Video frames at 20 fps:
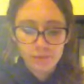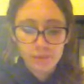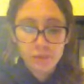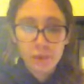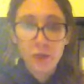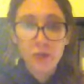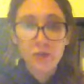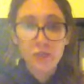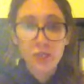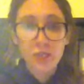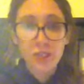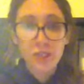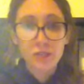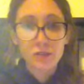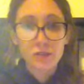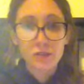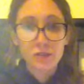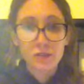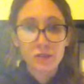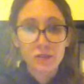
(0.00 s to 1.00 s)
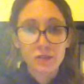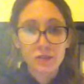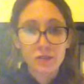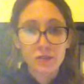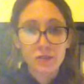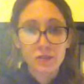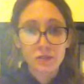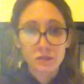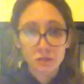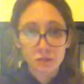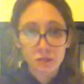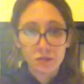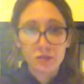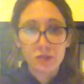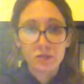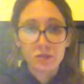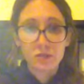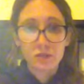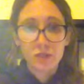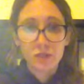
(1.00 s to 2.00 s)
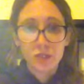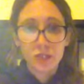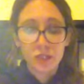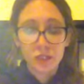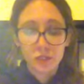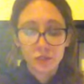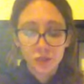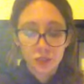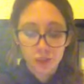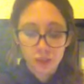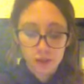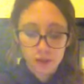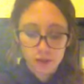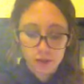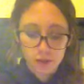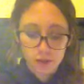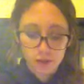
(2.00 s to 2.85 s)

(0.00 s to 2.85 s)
Postcards. Need to get those done.